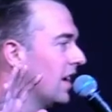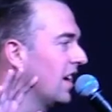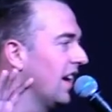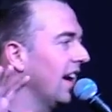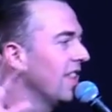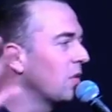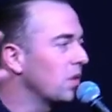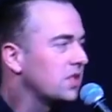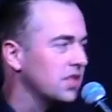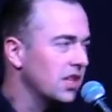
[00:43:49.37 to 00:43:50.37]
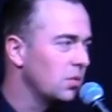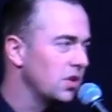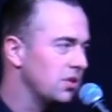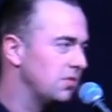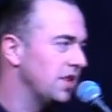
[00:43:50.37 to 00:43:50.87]
And then we're just going to
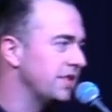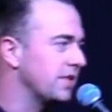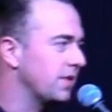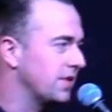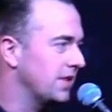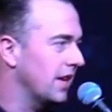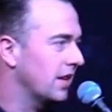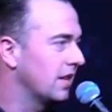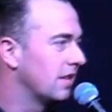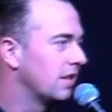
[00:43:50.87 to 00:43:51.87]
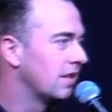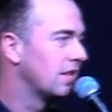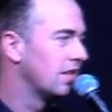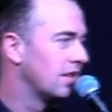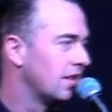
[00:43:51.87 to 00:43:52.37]
worship Jesus for a
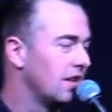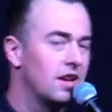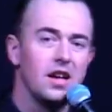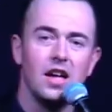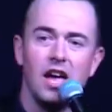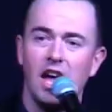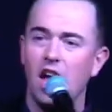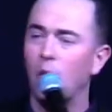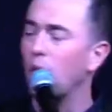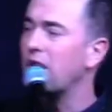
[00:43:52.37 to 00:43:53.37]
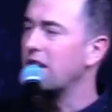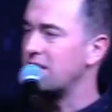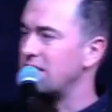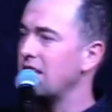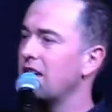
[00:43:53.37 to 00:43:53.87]
second. And we're going to
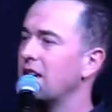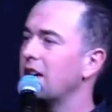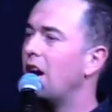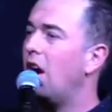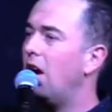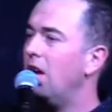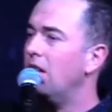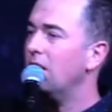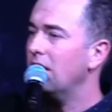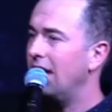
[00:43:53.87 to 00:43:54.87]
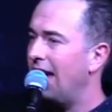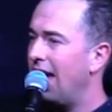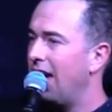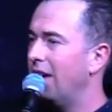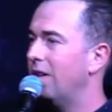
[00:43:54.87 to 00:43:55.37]
sing, All
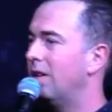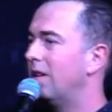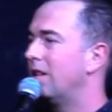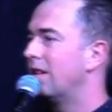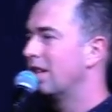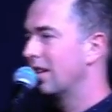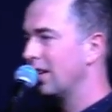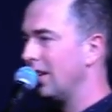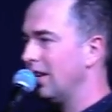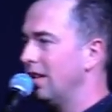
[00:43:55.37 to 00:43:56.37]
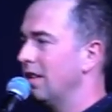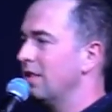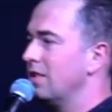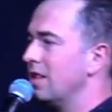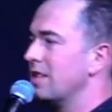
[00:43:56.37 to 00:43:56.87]
Hail King
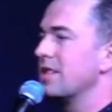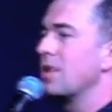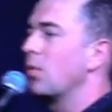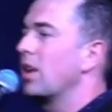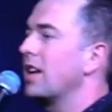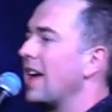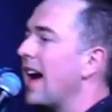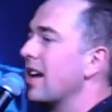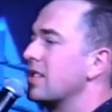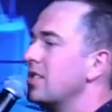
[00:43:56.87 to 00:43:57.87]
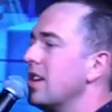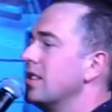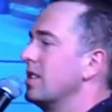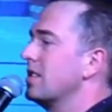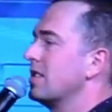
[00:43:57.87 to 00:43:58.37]
Jesus. And we're going to ask
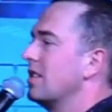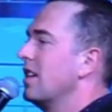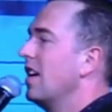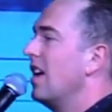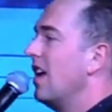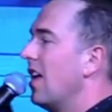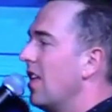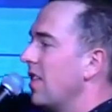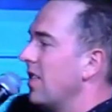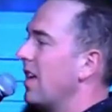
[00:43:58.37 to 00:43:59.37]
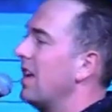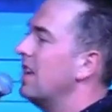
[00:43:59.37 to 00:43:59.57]
Jesus that his